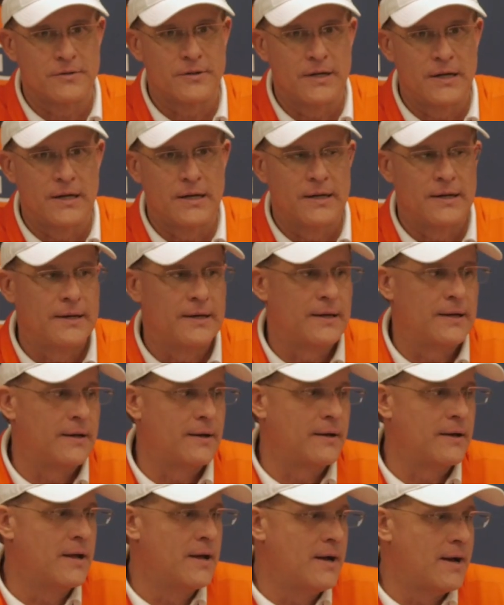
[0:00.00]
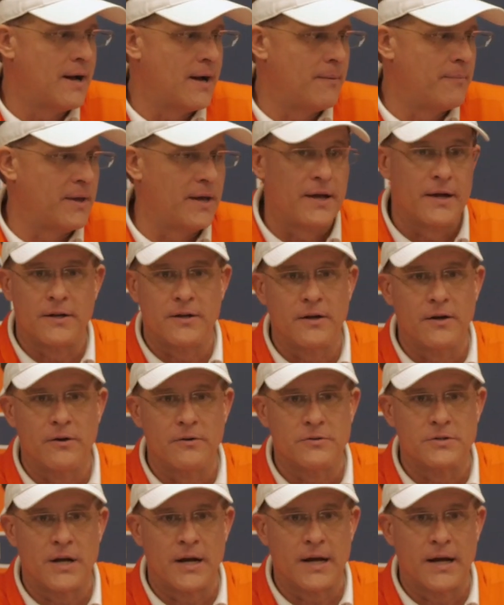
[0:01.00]
And I'm the head
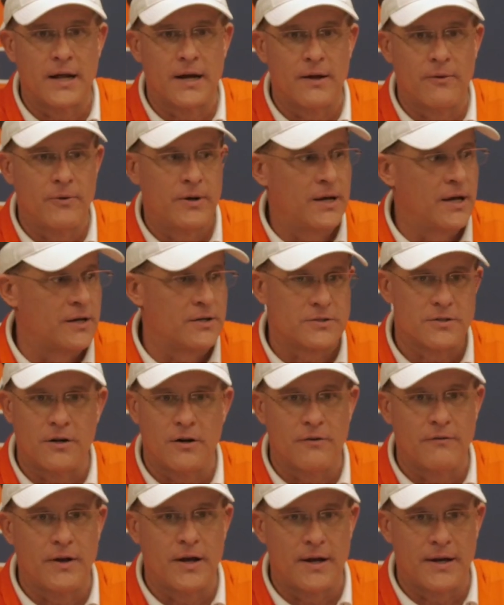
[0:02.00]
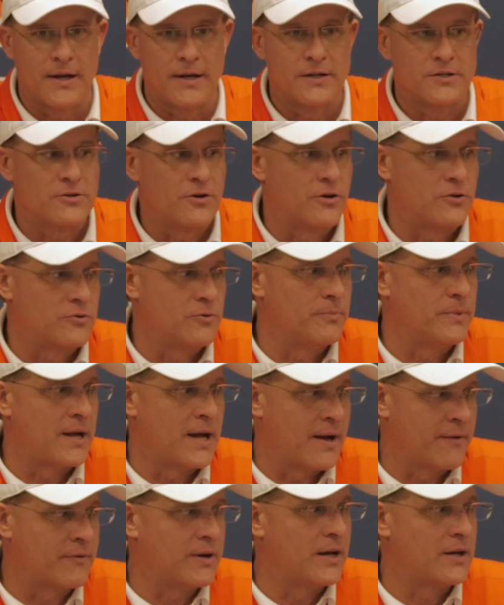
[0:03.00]
coach. We got to solve that. And it starts with me.
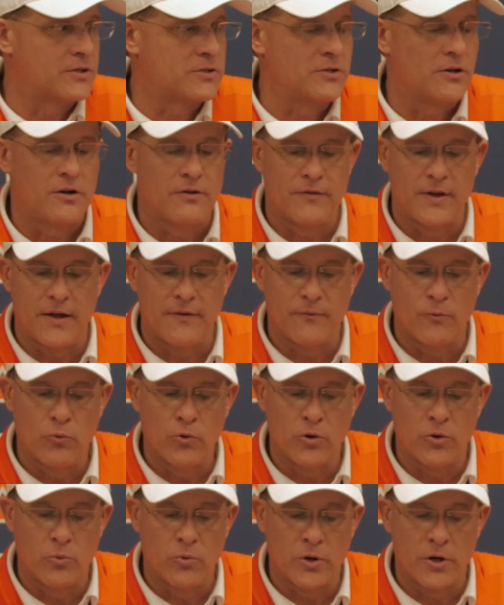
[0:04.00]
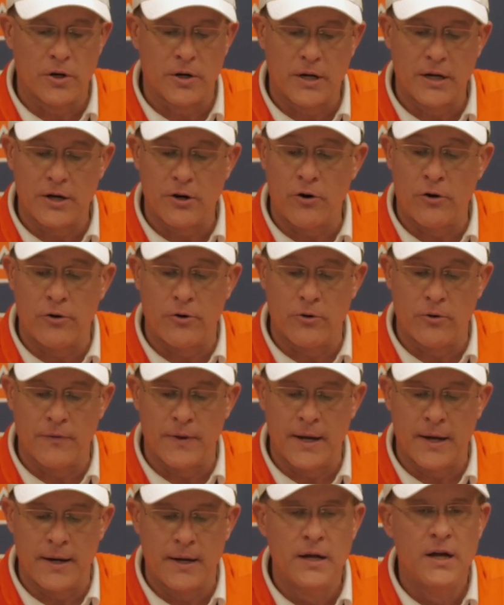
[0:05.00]
I've got to solve that. And we're going to get hard on
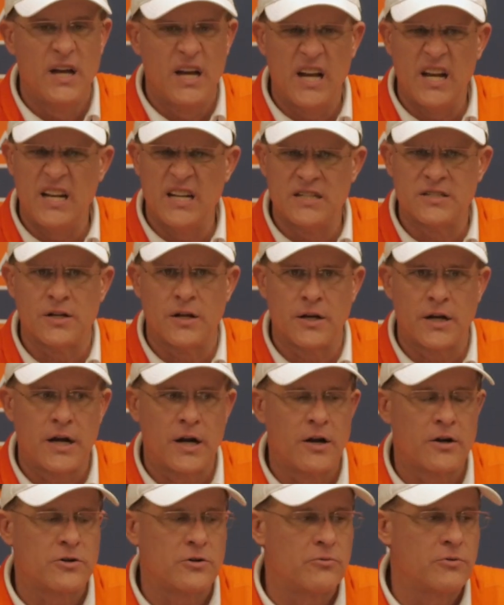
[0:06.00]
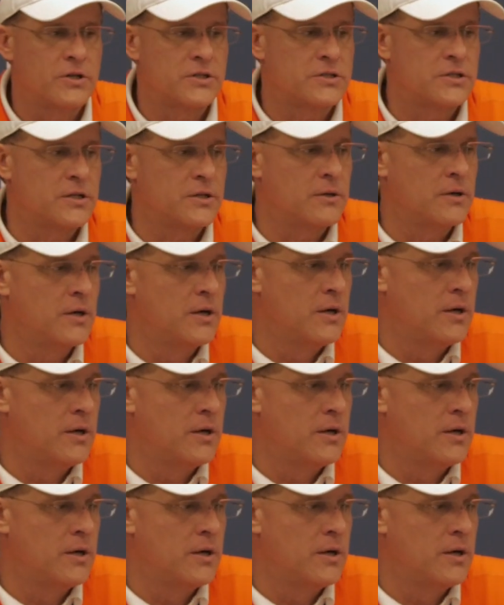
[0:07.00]
that. It is uncharacteristic.